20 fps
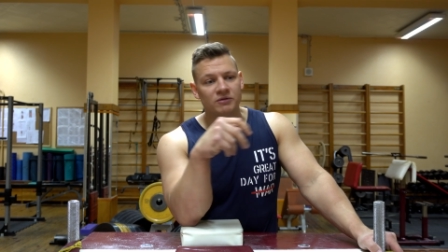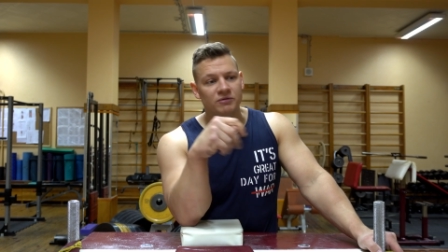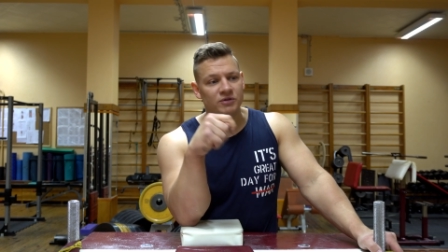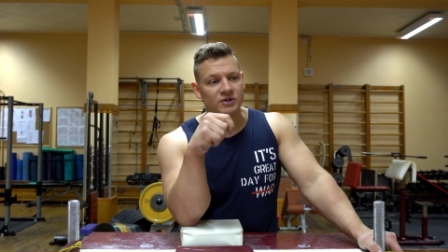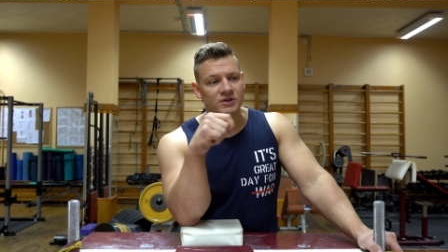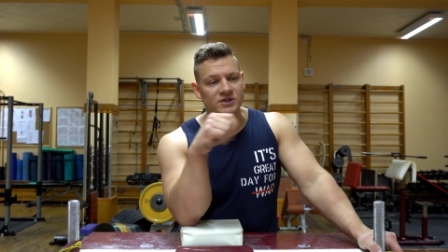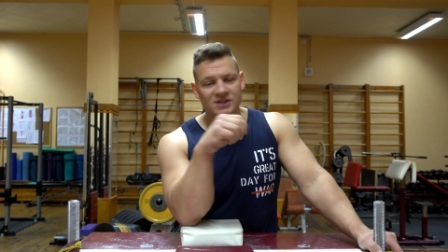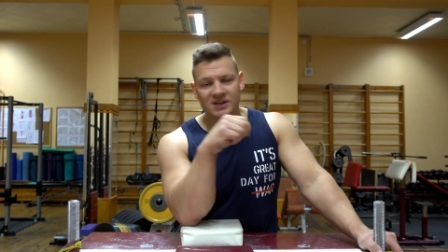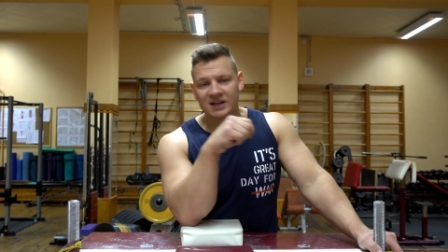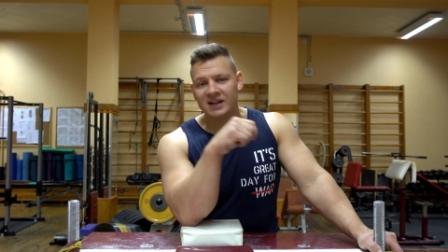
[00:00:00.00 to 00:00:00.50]

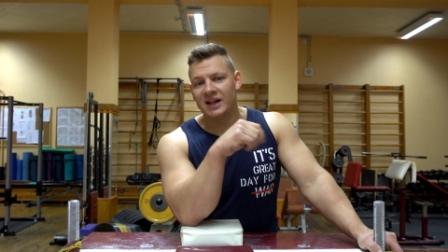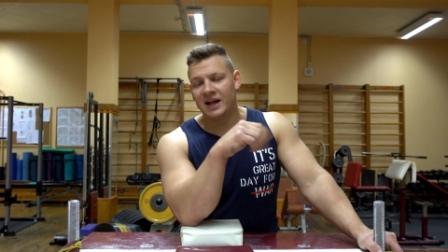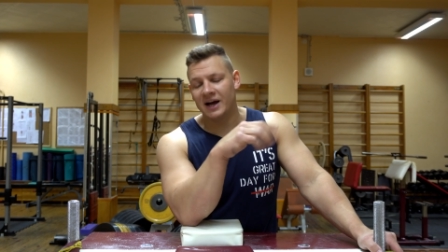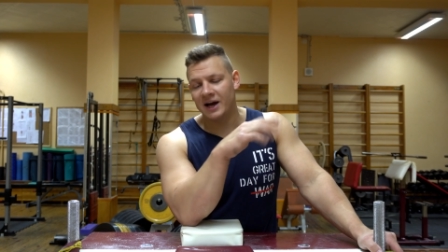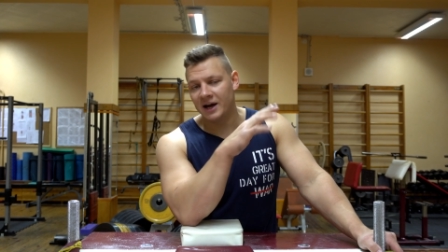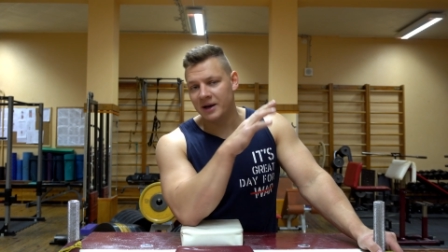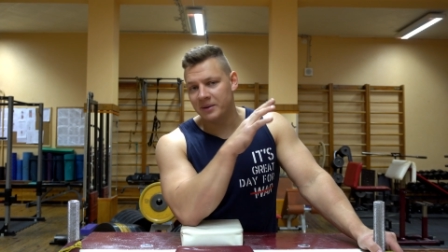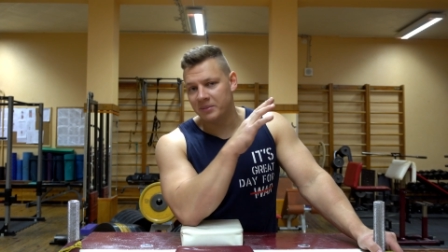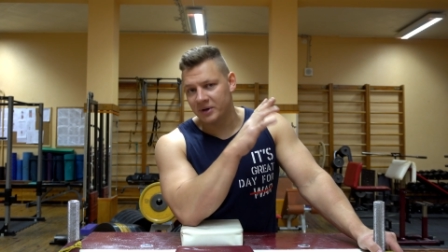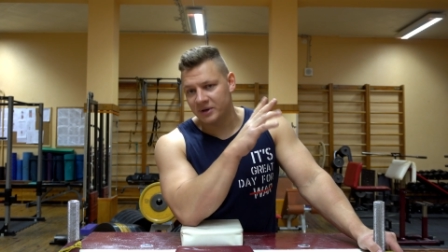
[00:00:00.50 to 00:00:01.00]
first
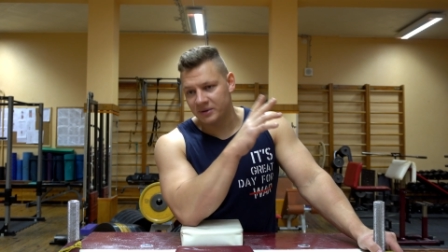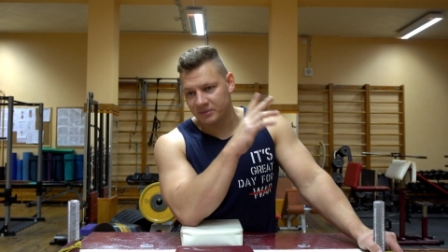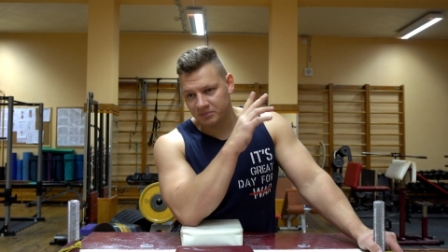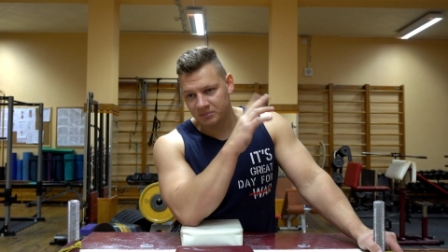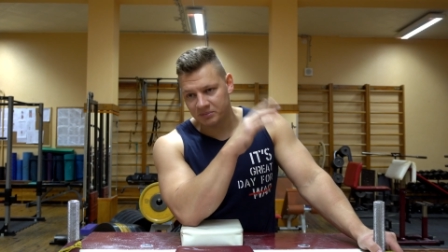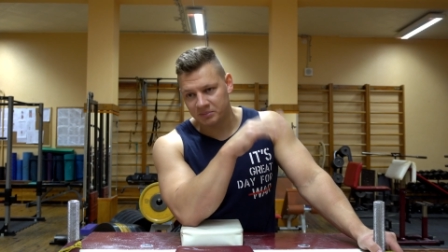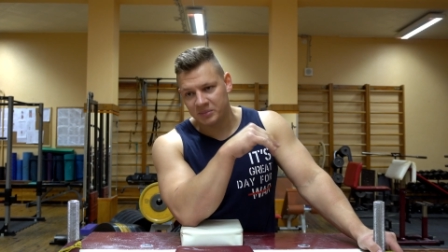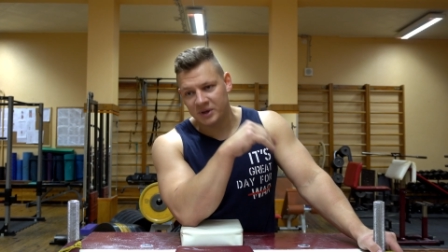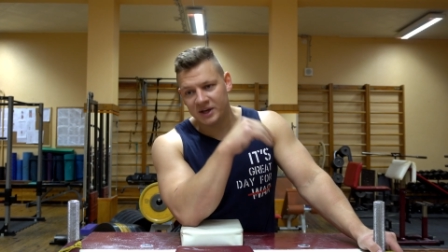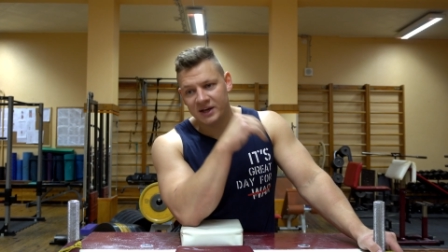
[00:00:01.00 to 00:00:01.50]
climb
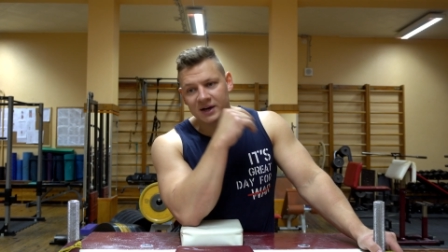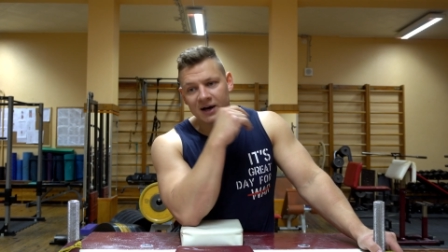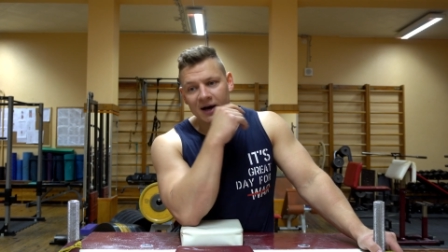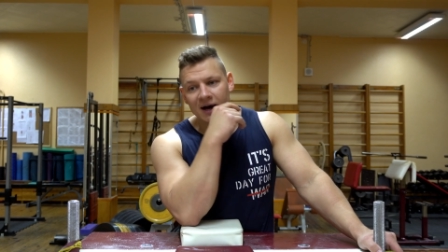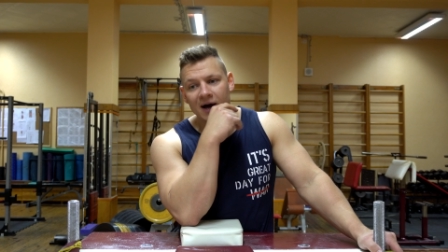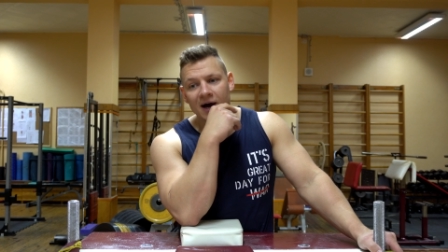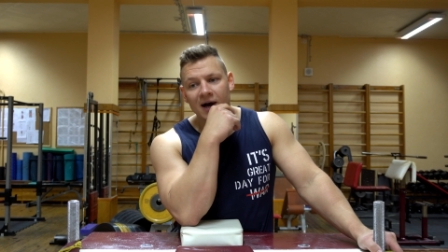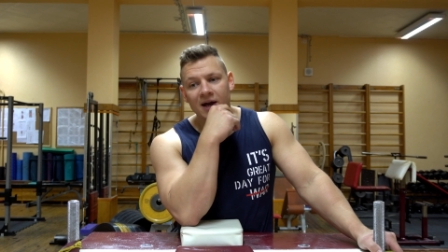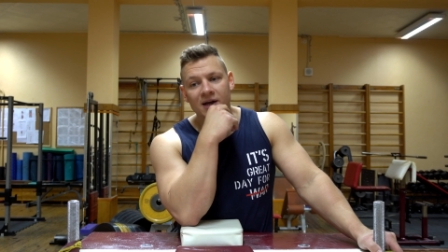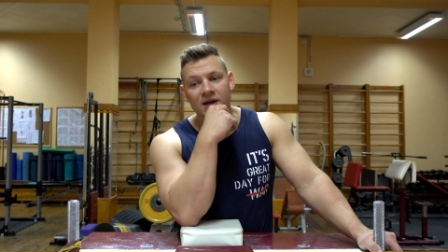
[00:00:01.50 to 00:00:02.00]
and being
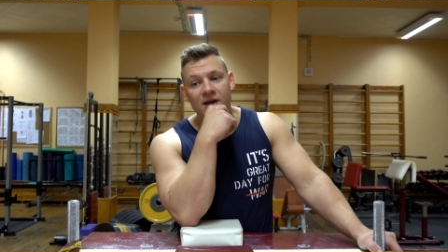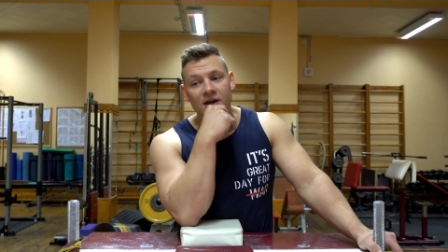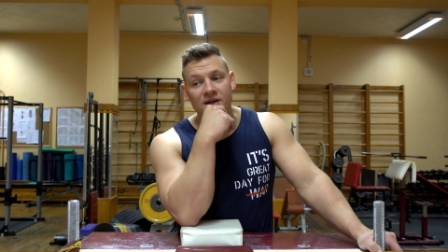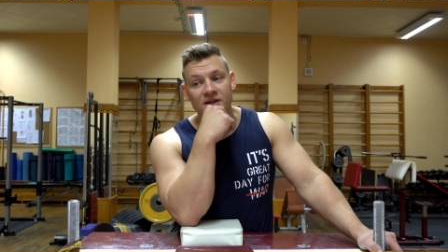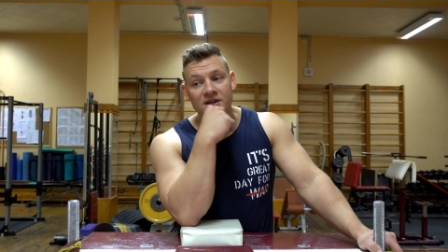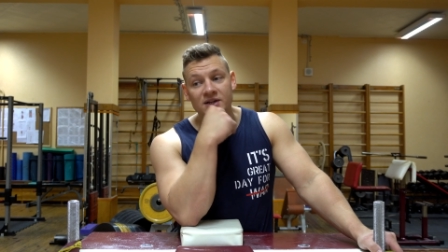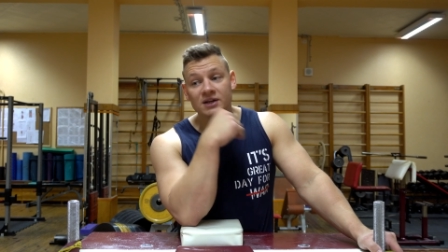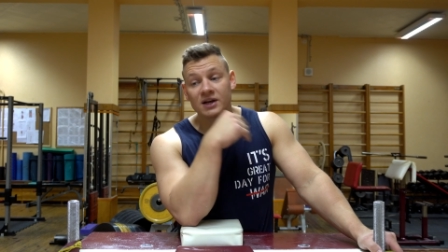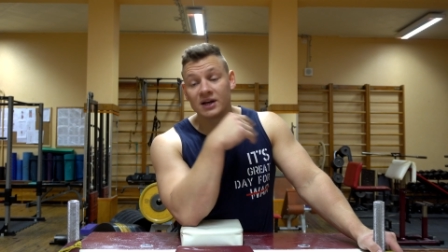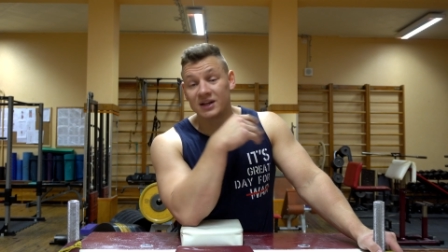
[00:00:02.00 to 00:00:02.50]
high.
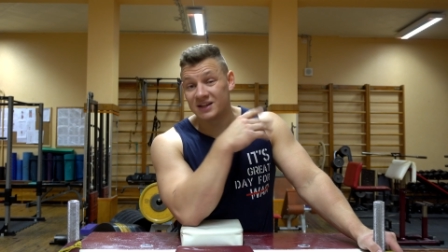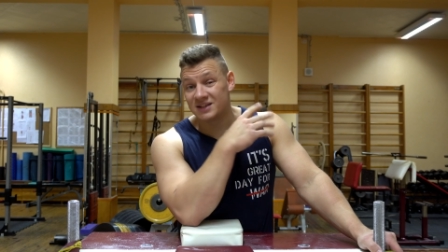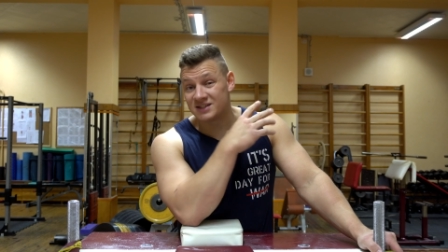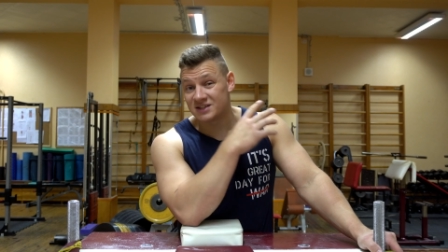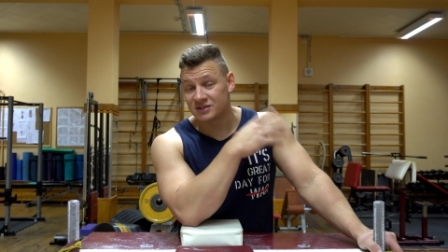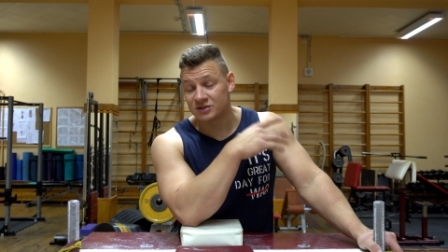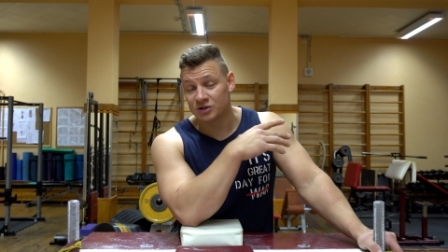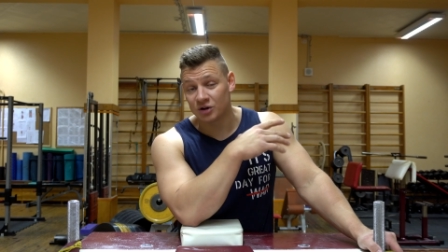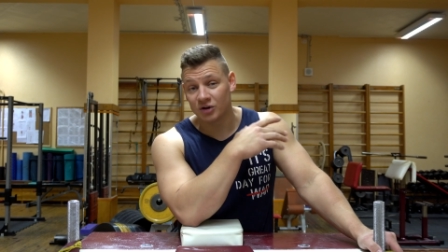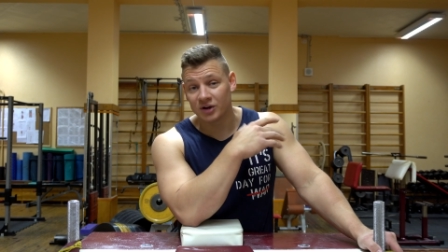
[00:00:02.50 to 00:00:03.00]
And Kydirgaly is
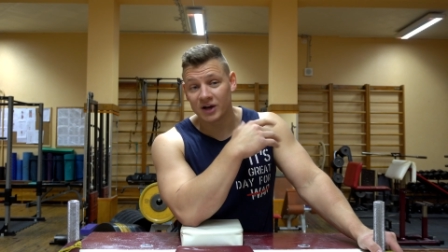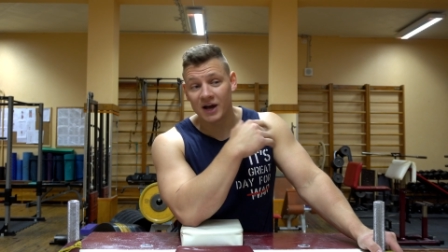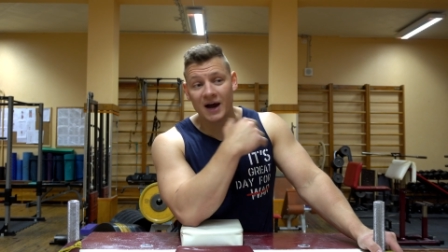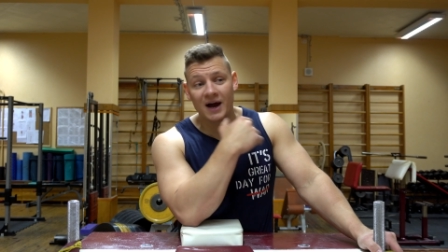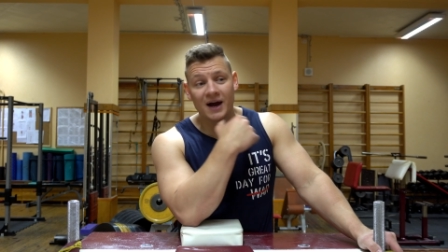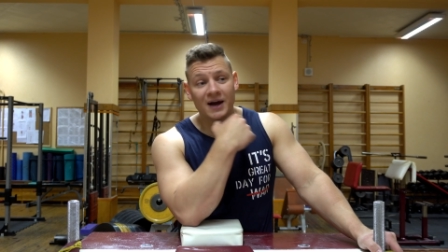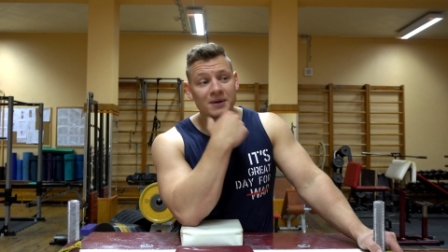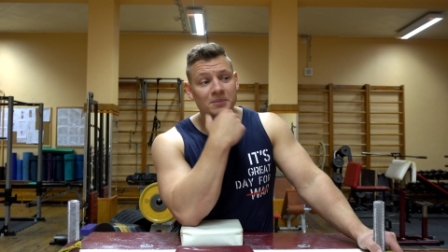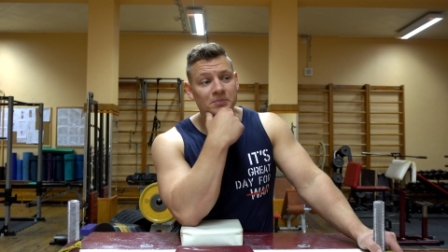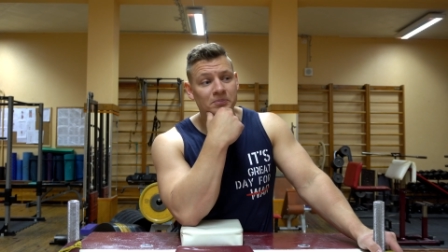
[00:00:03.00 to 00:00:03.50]
a tall
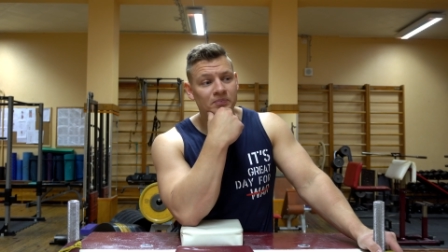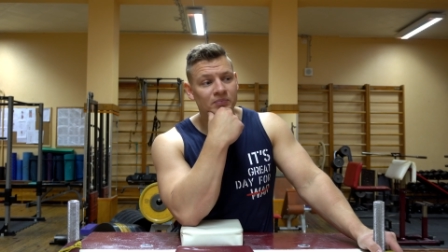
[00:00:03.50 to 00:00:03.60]
guy.